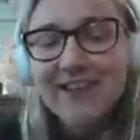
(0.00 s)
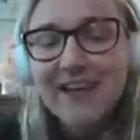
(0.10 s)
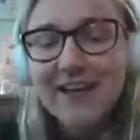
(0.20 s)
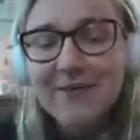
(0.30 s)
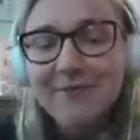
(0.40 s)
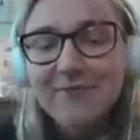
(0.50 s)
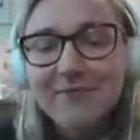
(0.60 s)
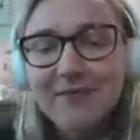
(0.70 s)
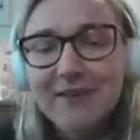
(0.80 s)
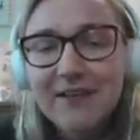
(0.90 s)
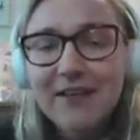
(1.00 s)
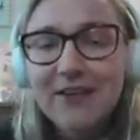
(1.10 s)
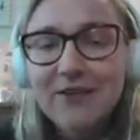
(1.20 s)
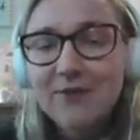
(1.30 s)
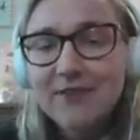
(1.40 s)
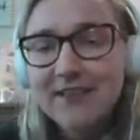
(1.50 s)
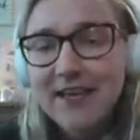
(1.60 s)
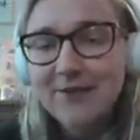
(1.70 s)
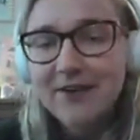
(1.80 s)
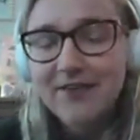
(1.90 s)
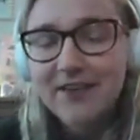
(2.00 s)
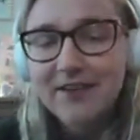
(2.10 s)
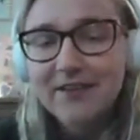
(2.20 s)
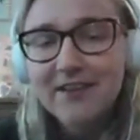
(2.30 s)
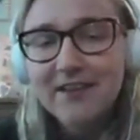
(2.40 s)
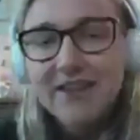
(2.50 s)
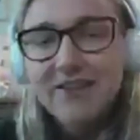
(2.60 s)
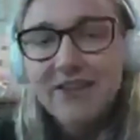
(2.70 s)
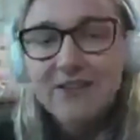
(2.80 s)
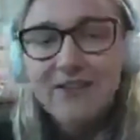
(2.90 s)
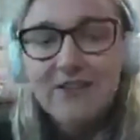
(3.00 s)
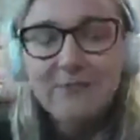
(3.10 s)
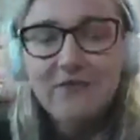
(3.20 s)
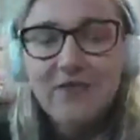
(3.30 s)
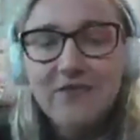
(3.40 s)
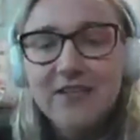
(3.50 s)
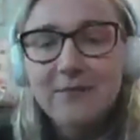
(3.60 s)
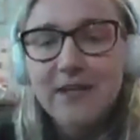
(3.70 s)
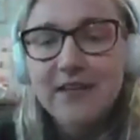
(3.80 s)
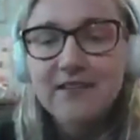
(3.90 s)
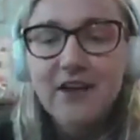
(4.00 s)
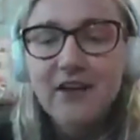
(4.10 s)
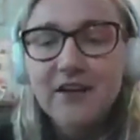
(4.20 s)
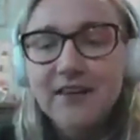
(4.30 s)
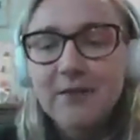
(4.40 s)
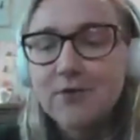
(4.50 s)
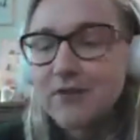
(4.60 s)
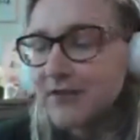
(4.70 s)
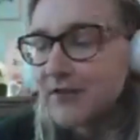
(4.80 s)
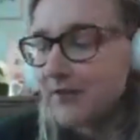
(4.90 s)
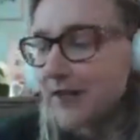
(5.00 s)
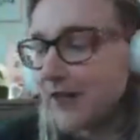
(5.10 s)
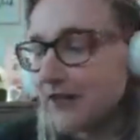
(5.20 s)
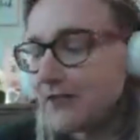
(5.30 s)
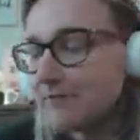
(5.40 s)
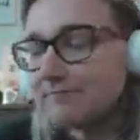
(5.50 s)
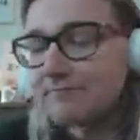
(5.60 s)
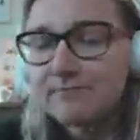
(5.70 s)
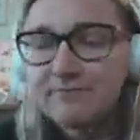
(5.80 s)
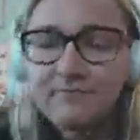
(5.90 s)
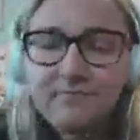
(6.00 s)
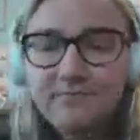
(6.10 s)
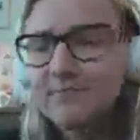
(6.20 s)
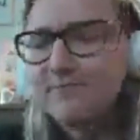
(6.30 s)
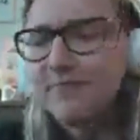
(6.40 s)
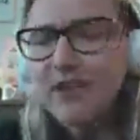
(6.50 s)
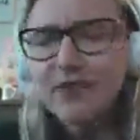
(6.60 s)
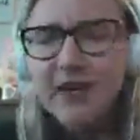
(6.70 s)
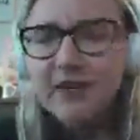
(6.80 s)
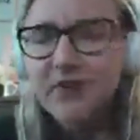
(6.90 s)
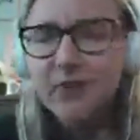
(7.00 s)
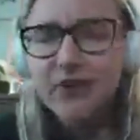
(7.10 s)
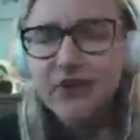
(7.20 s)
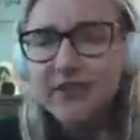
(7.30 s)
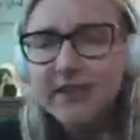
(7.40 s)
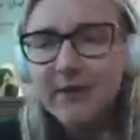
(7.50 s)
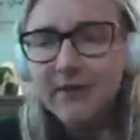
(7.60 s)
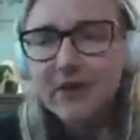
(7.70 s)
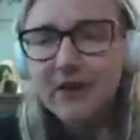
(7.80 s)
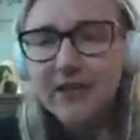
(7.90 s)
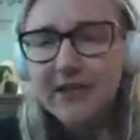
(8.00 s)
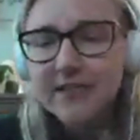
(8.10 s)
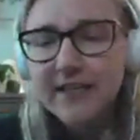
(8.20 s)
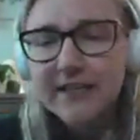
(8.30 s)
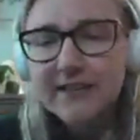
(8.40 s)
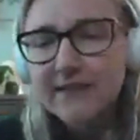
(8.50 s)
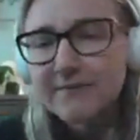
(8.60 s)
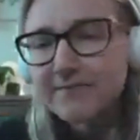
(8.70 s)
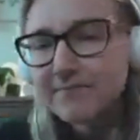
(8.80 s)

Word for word: Um, you know, we'll see how we feel. The video is only about 15 minutes long, and then we'll do another, you know, time for questions, however long it takes.